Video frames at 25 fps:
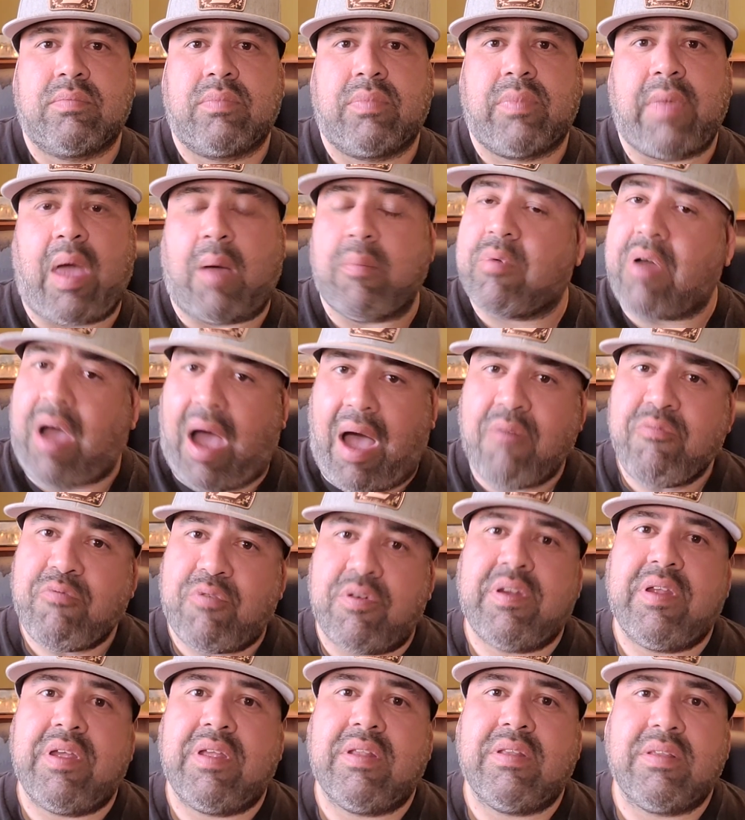I'm
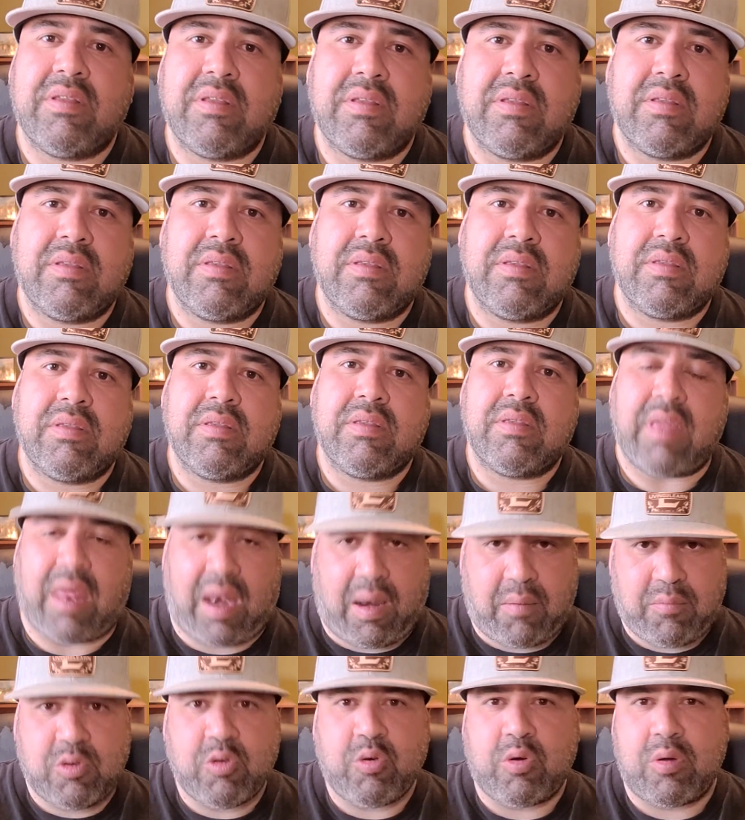confident that
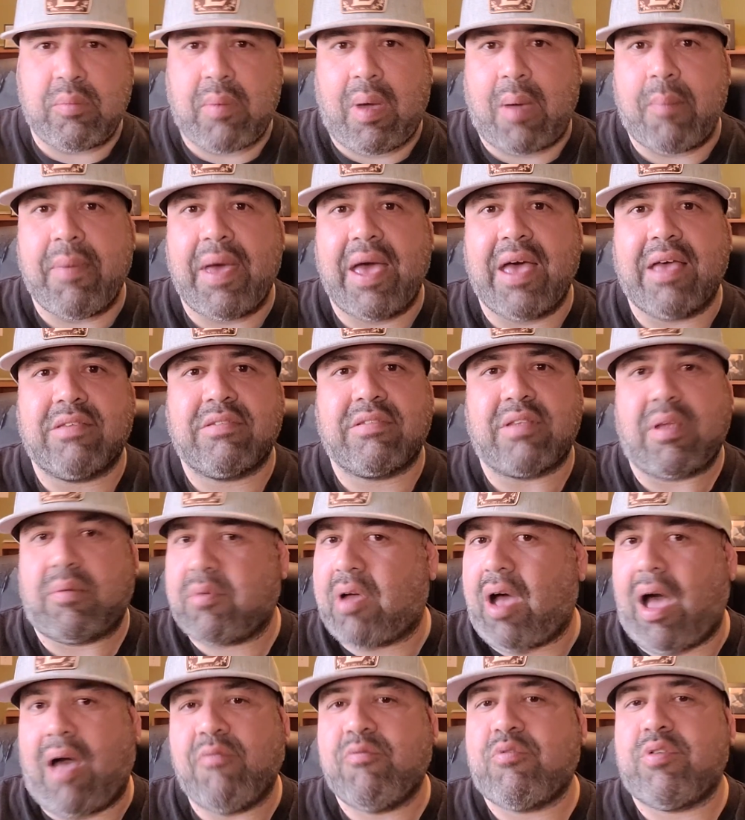I'm doing my best. I'm
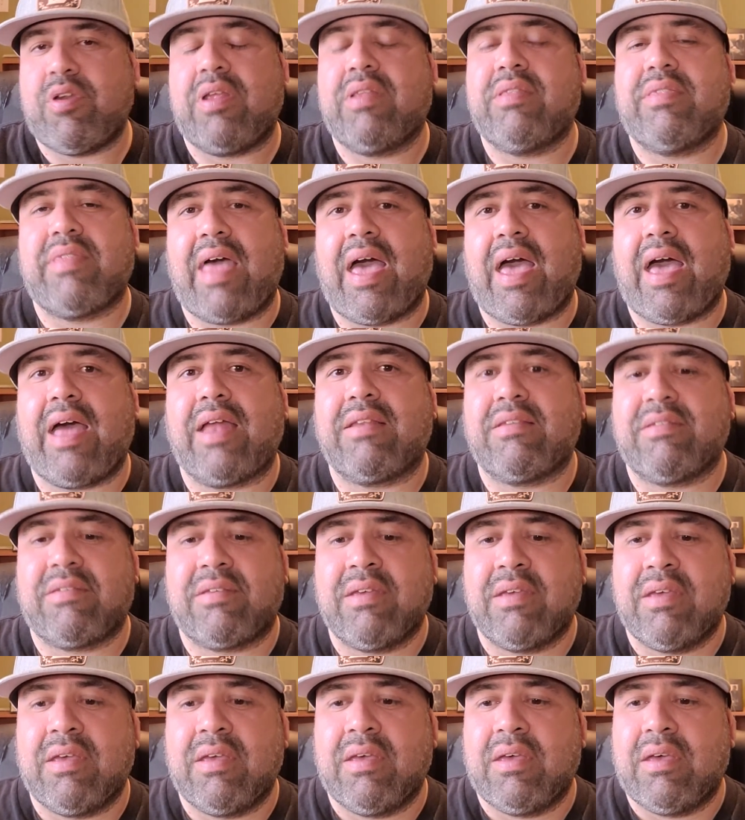confident that
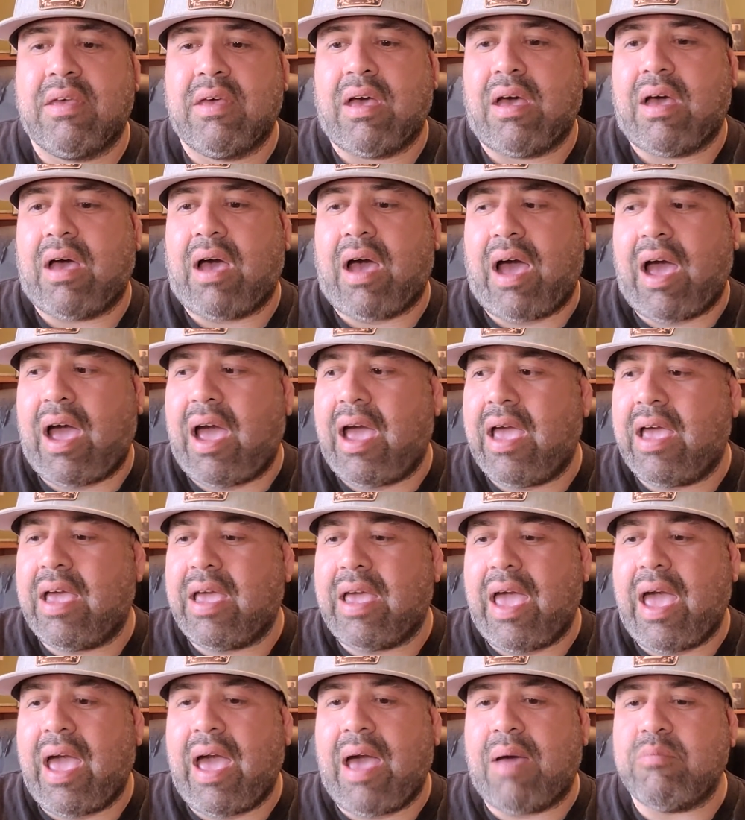I
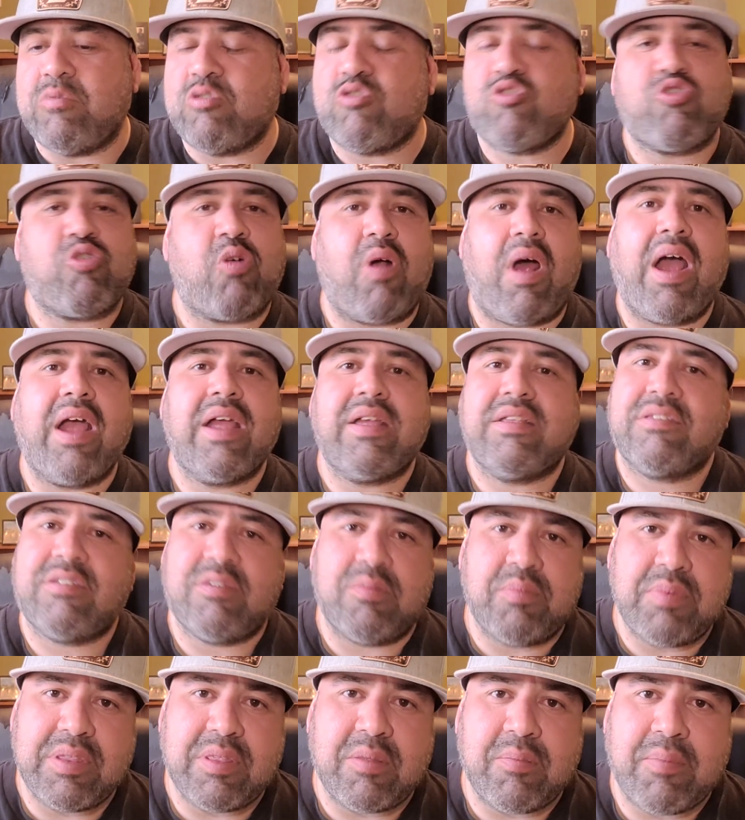am trying to
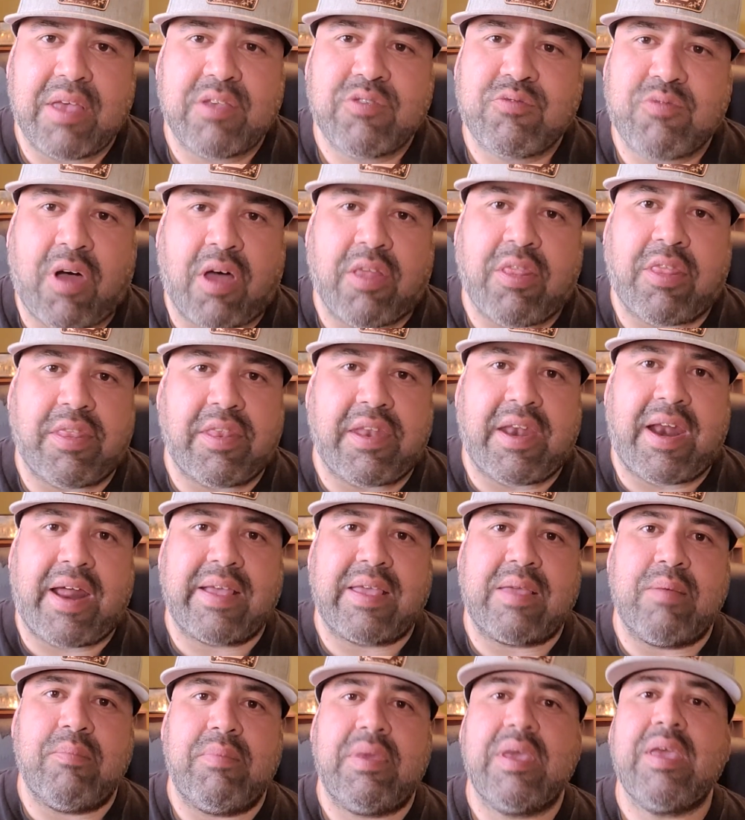be the best father that I
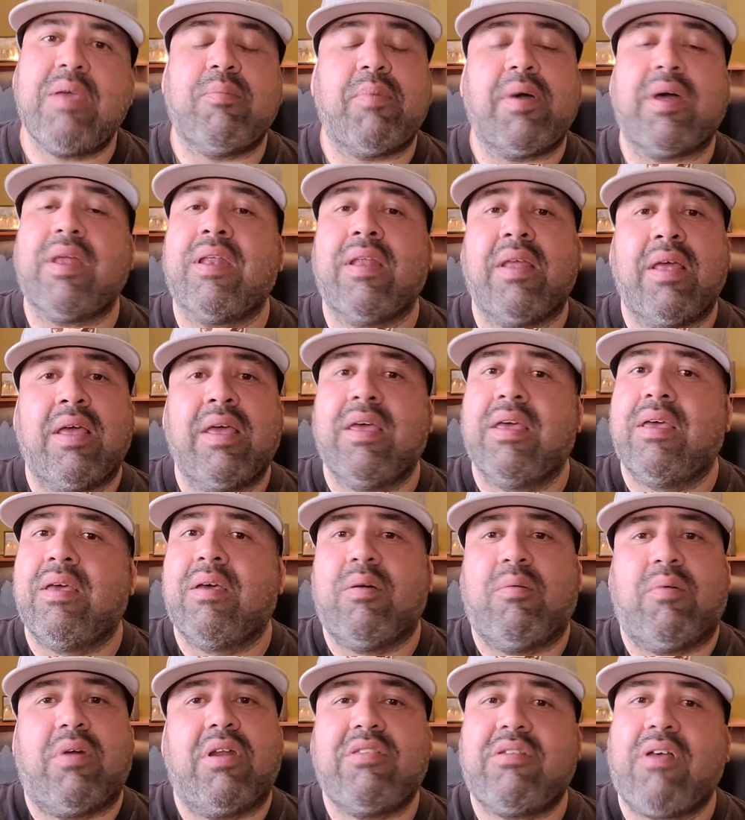can be. But
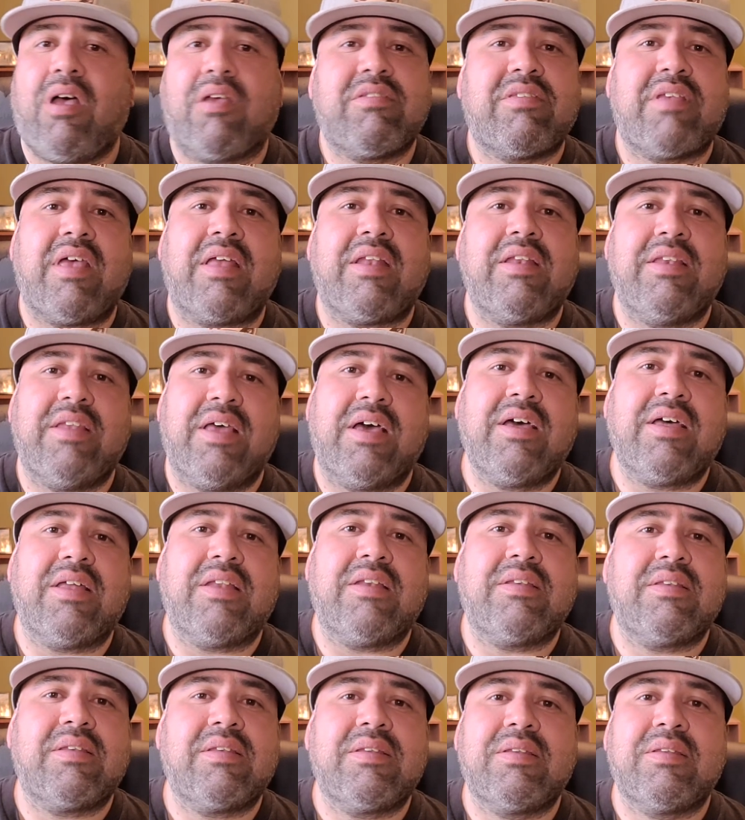when it's all said and
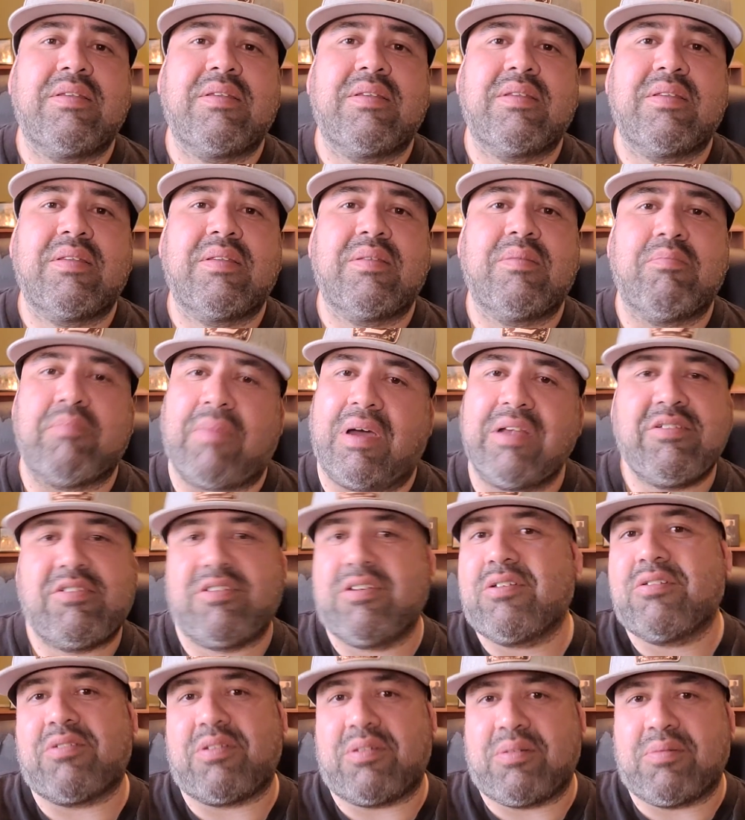done, my
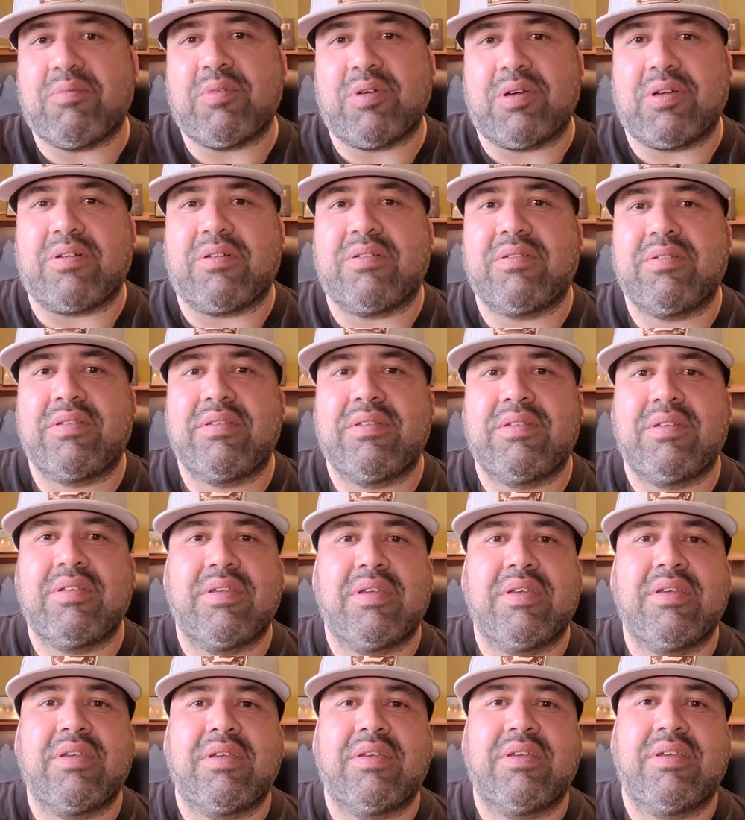children will
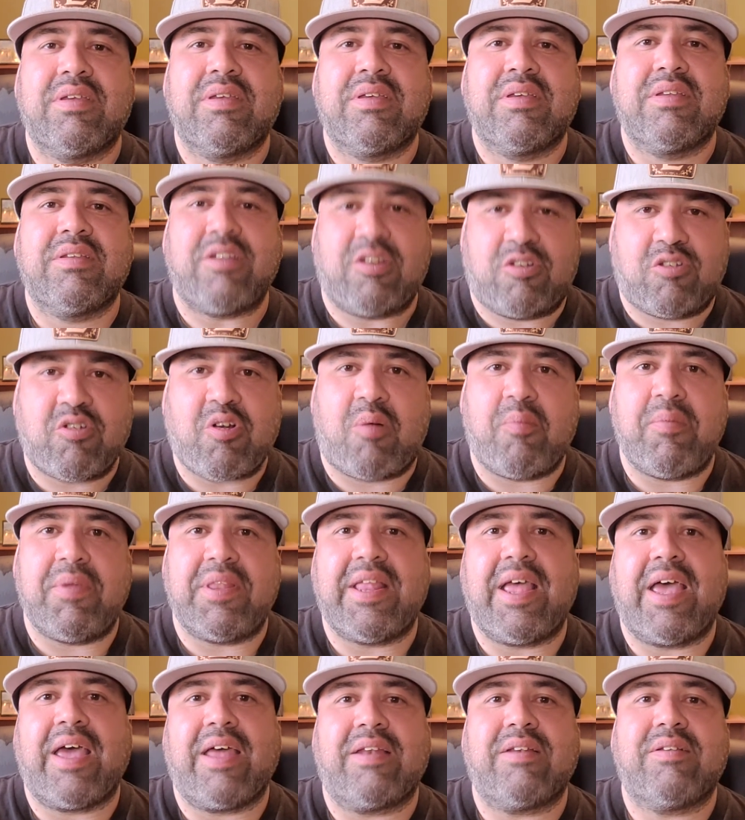determine
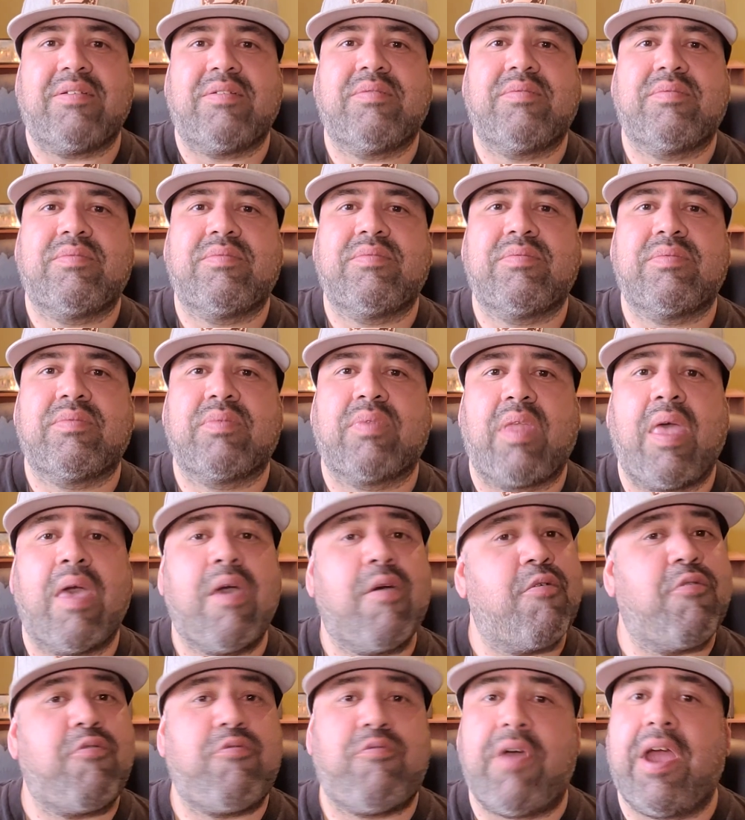that.
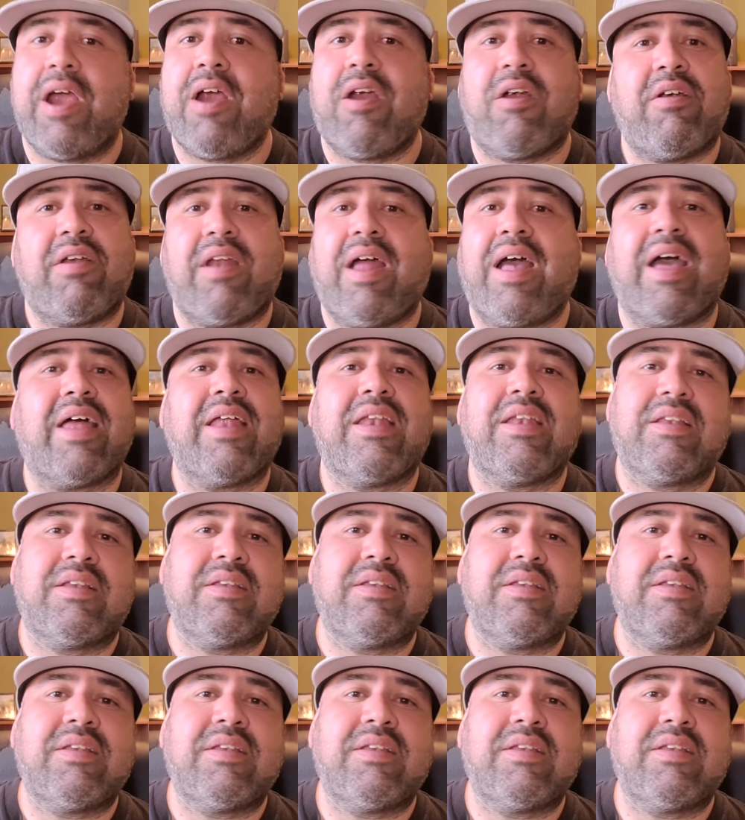Fair or not.